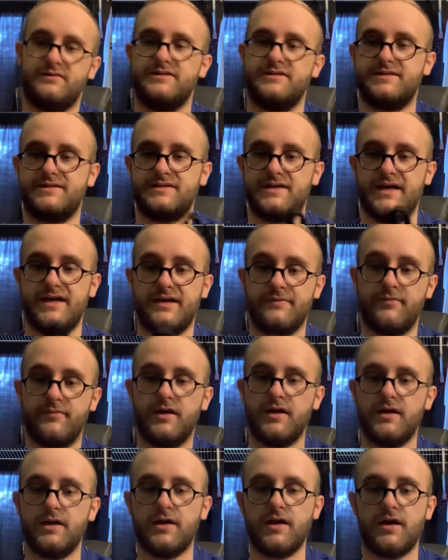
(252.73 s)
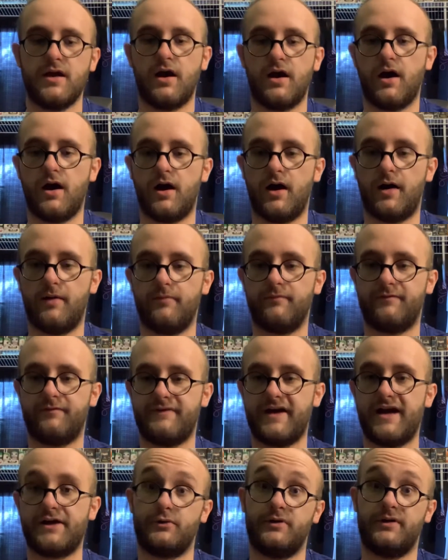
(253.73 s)
the same um,
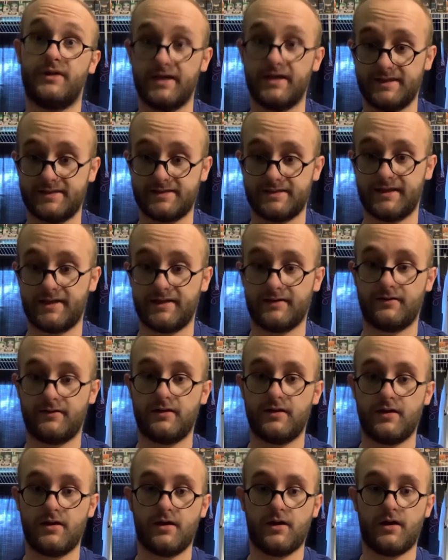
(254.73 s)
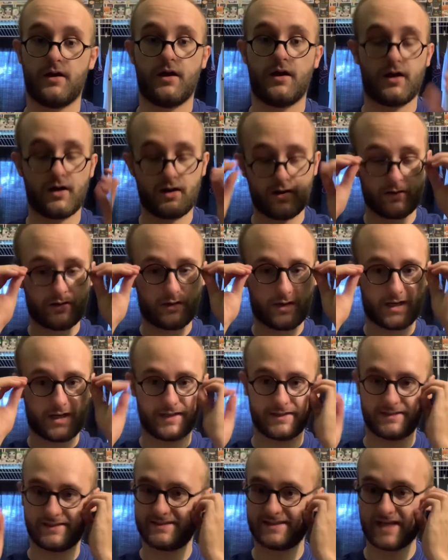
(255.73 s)
factory lacing kind
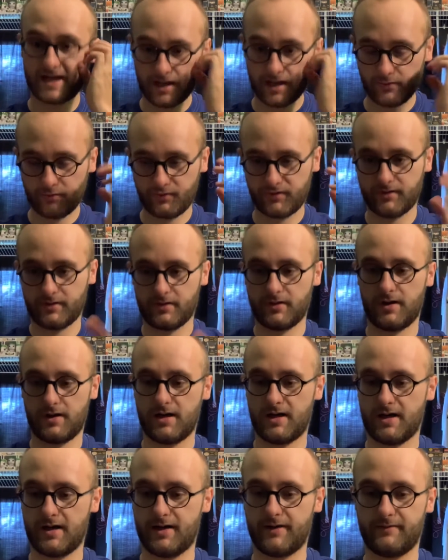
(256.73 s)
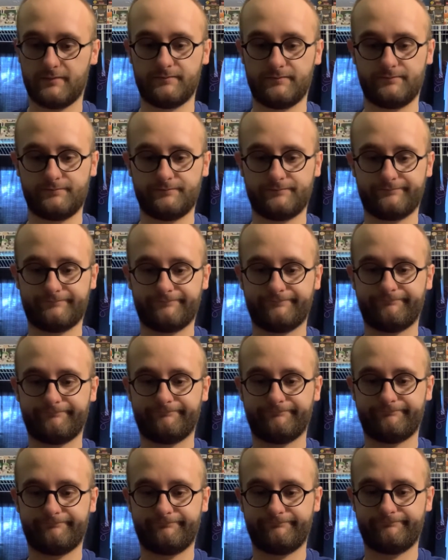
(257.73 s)
of setup. Um,
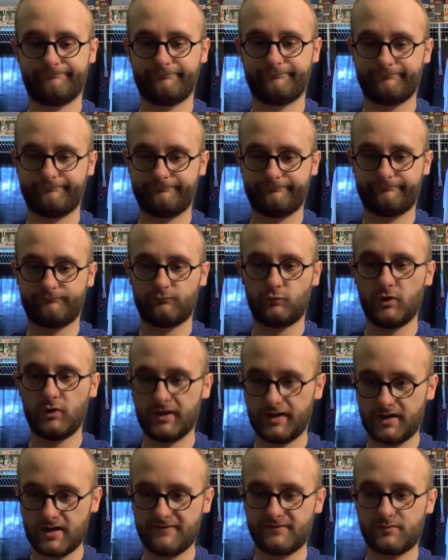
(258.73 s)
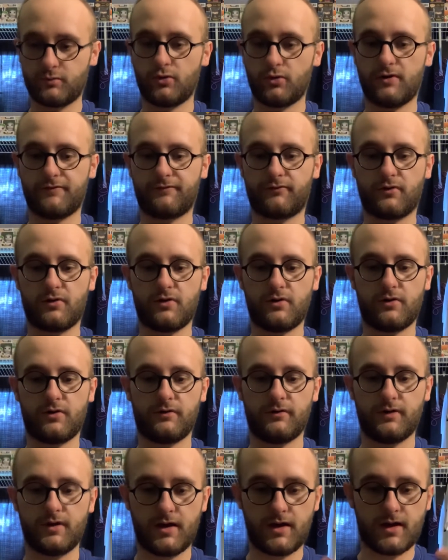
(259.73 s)
really comfortable overall.
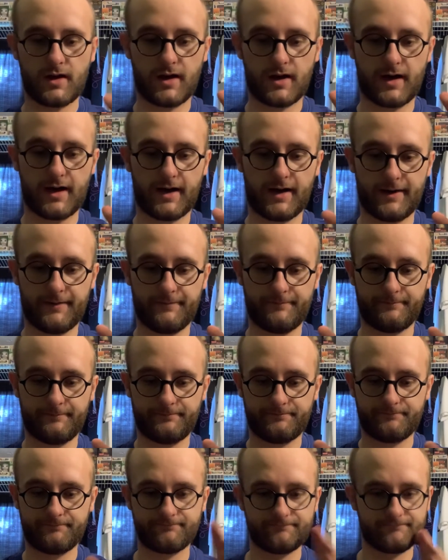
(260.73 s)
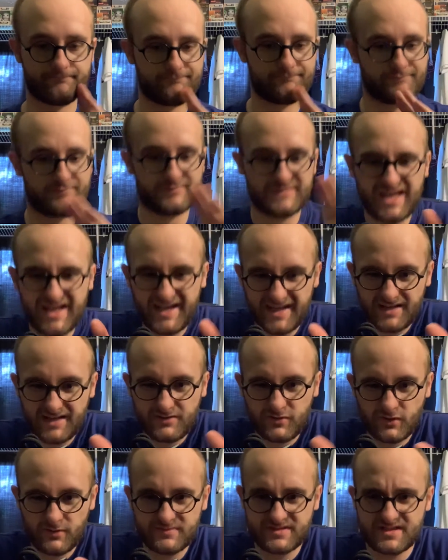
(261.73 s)
Um, getting
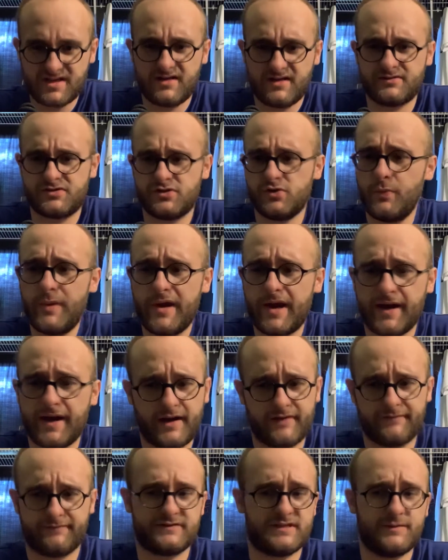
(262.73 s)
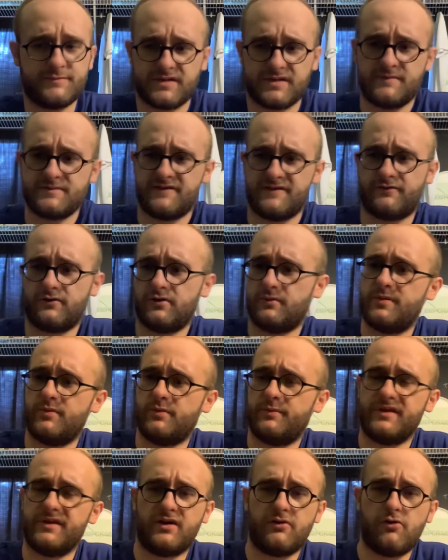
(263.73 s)
into them is not too bad. I've sometimes I've heard people
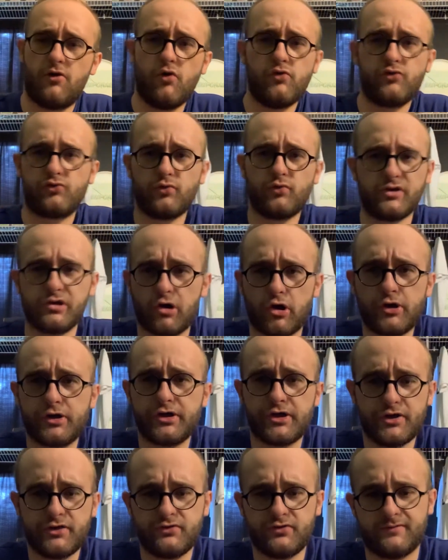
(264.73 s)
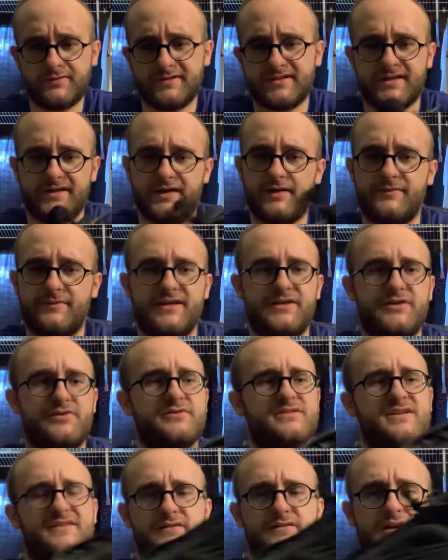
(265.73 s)
be like, "Oh, it's really hard to get into them." It's like I mean, you
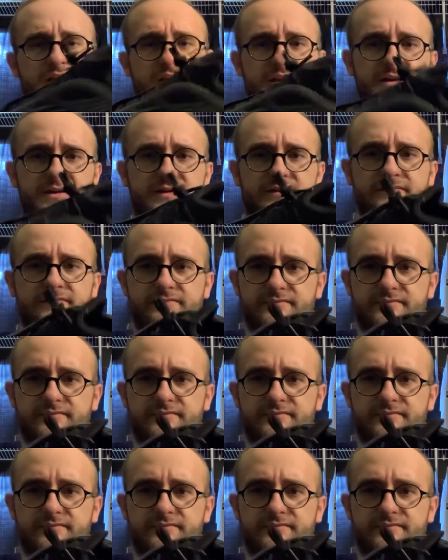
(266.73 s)
just have to kind of